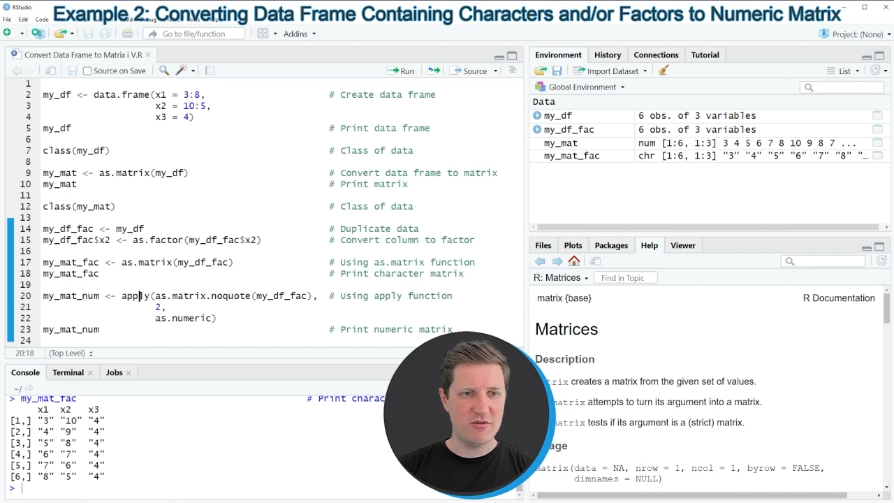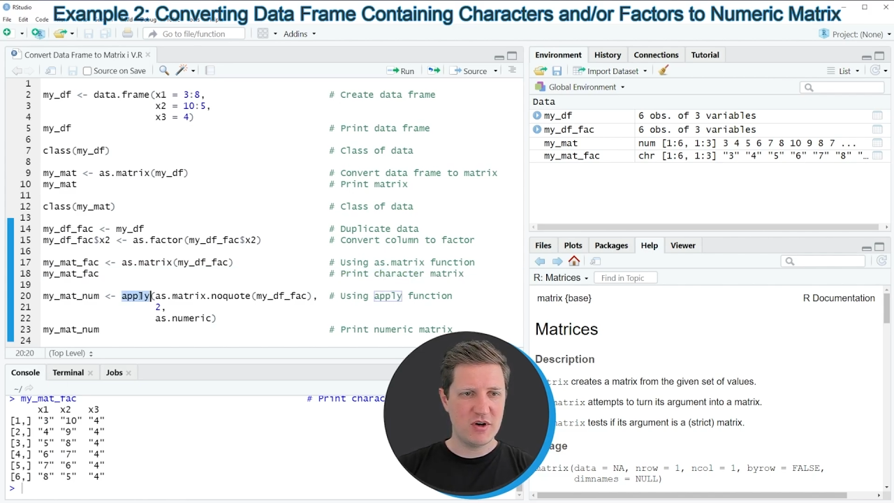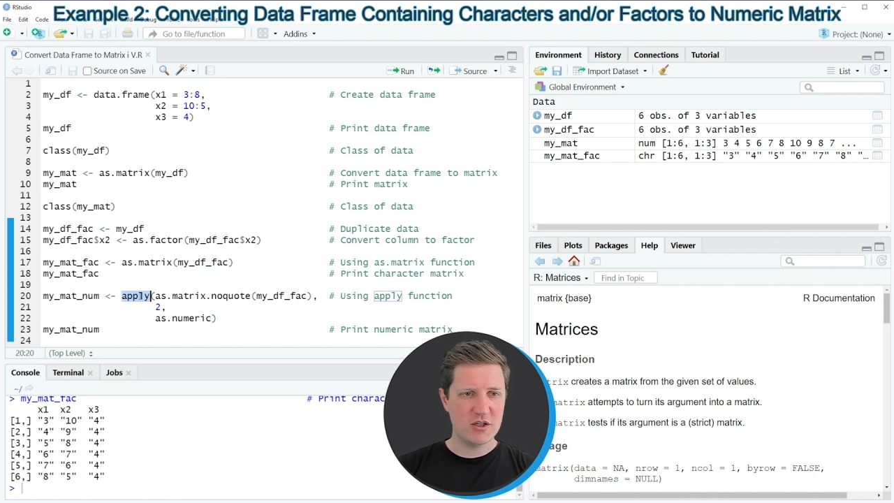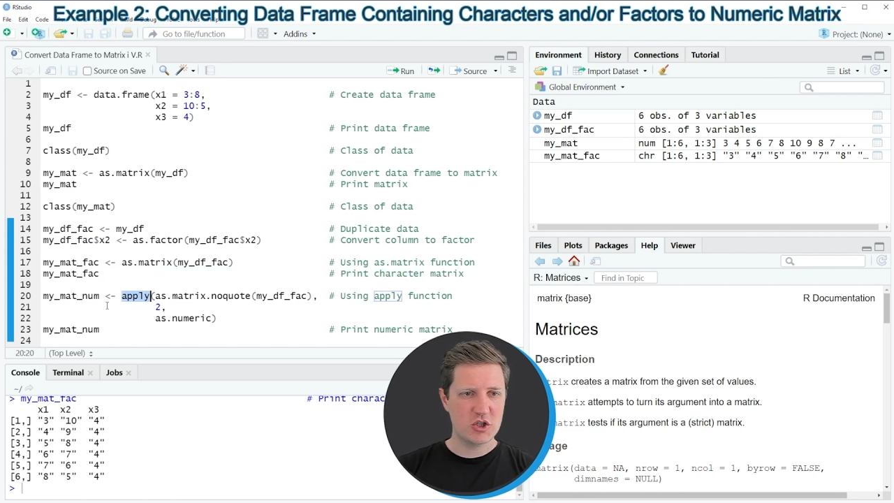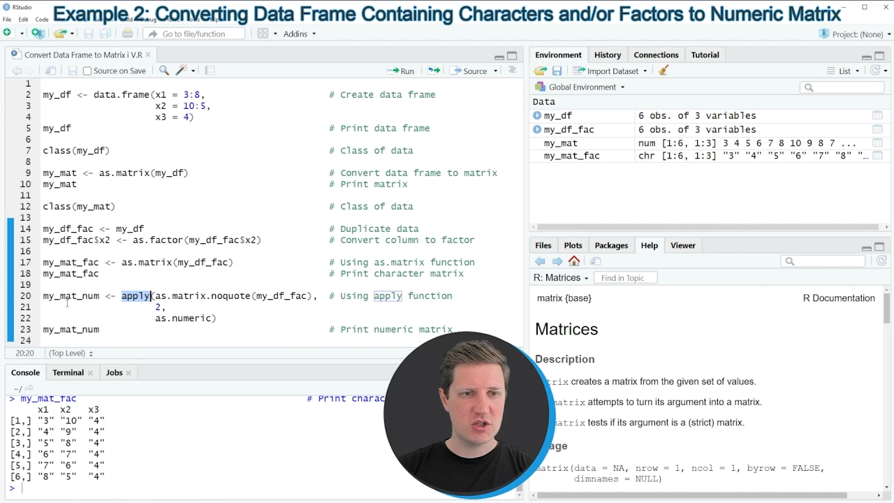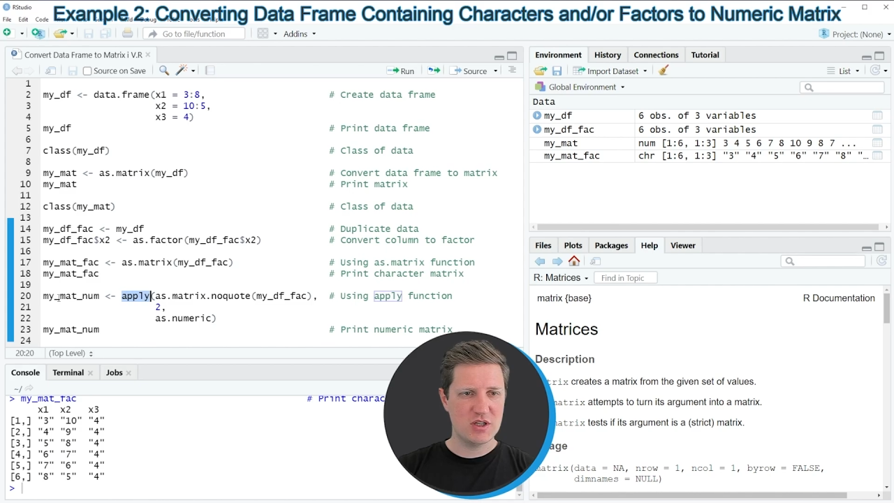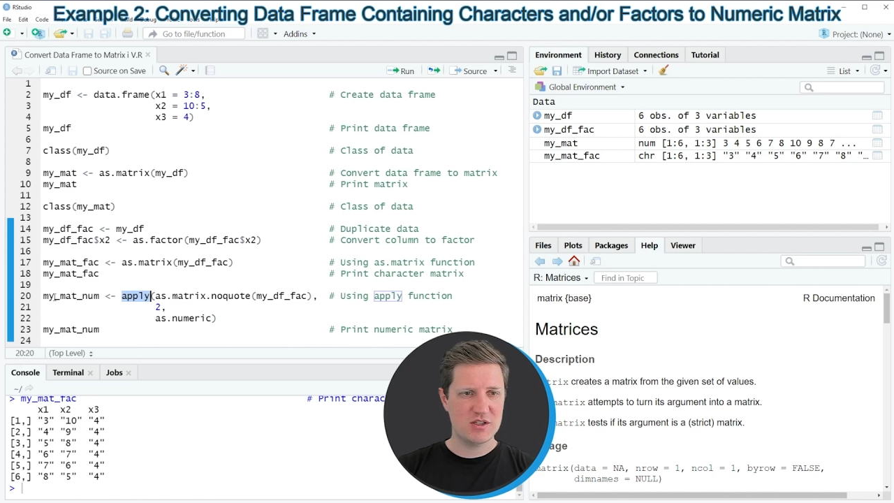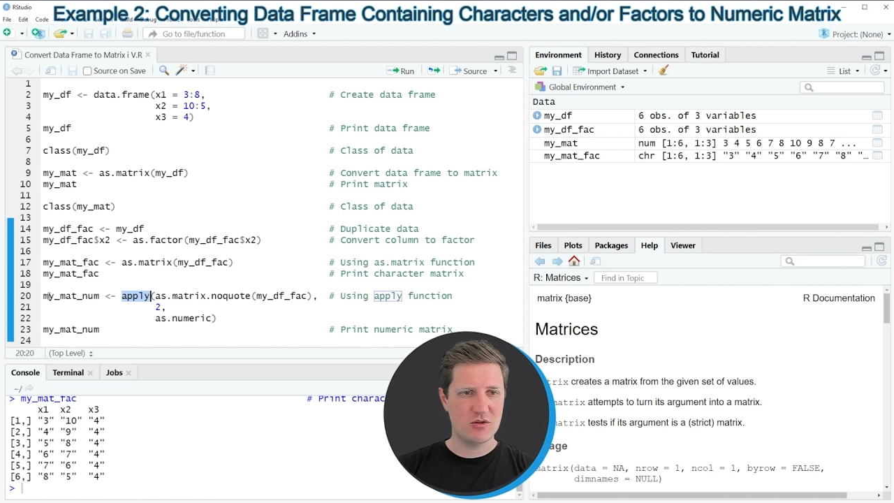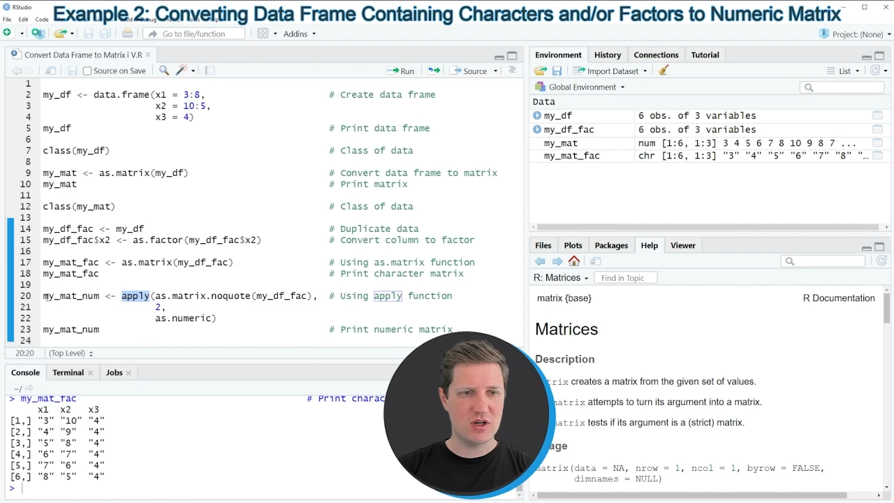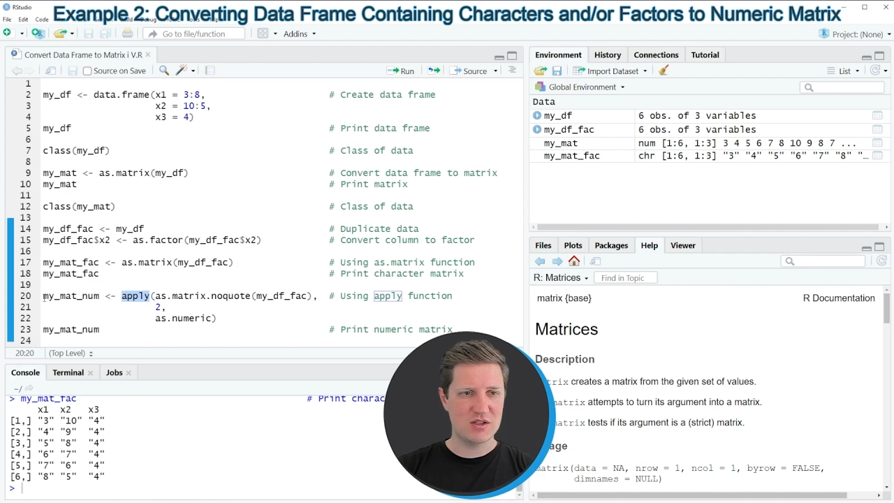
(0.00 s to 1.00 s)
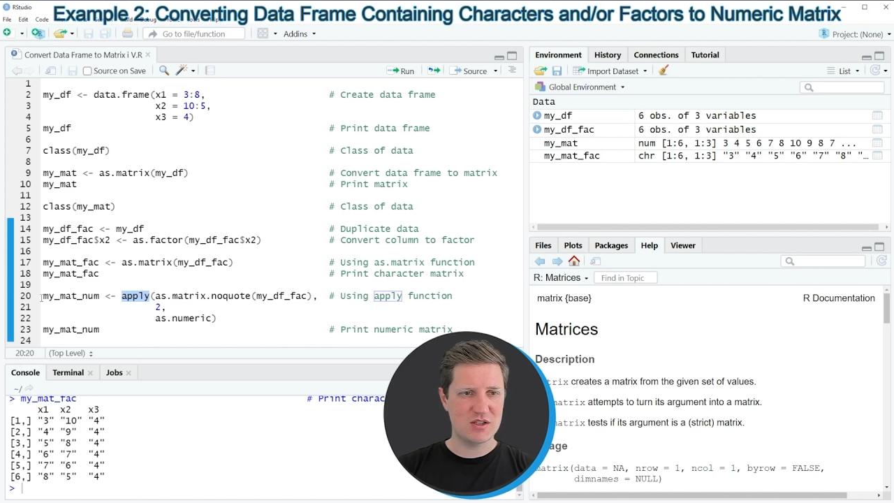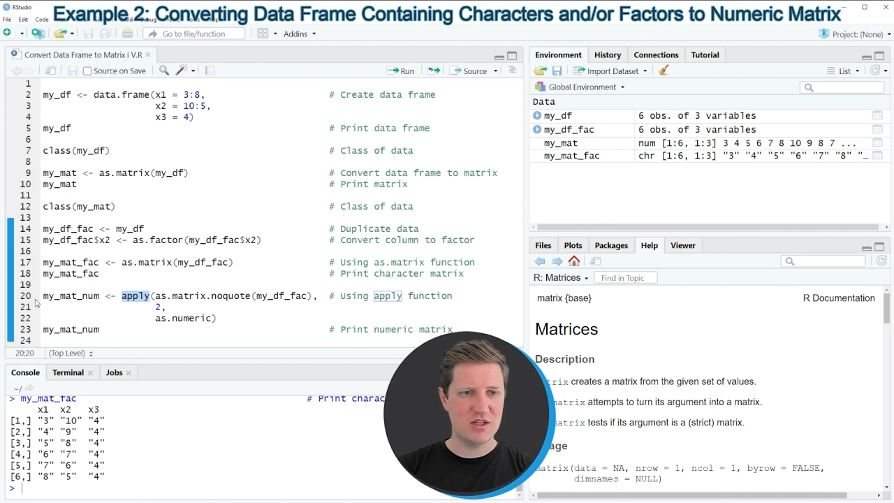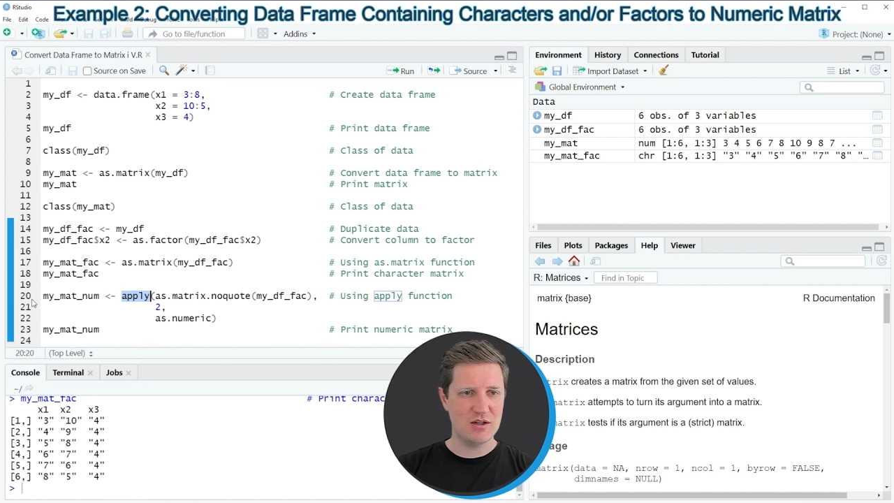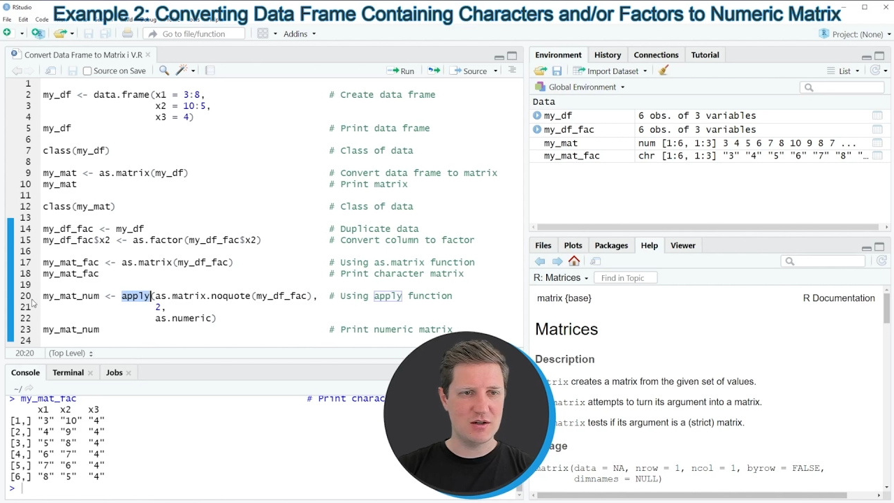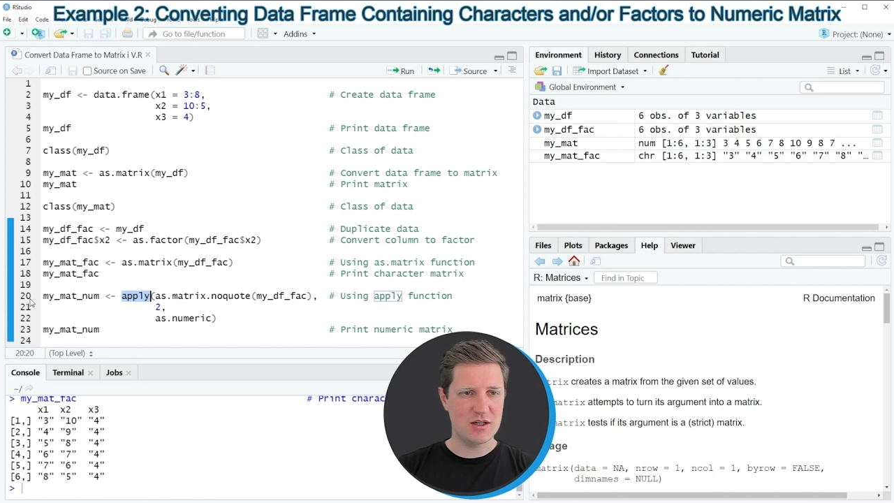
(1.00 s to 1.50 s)
function as you can
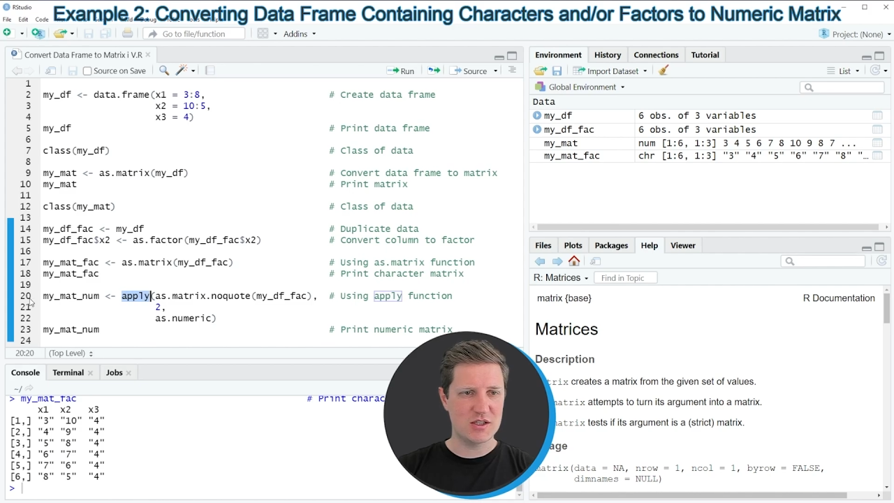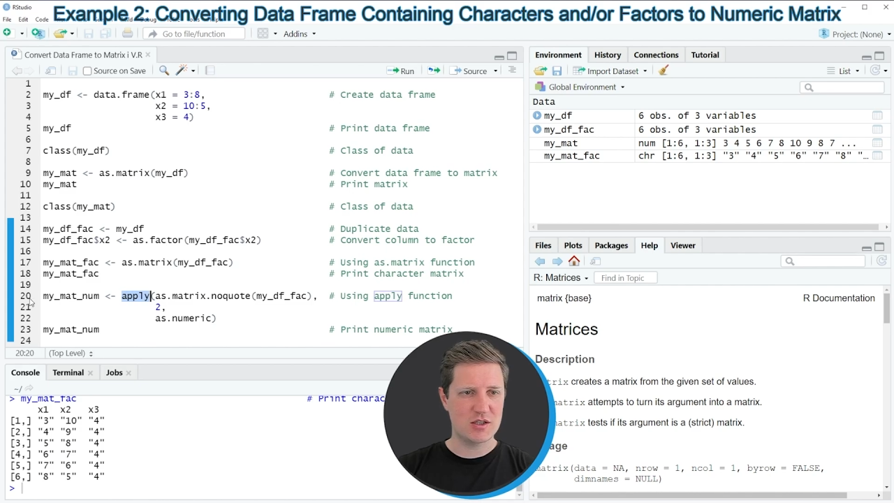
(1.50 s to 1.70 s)
see in lines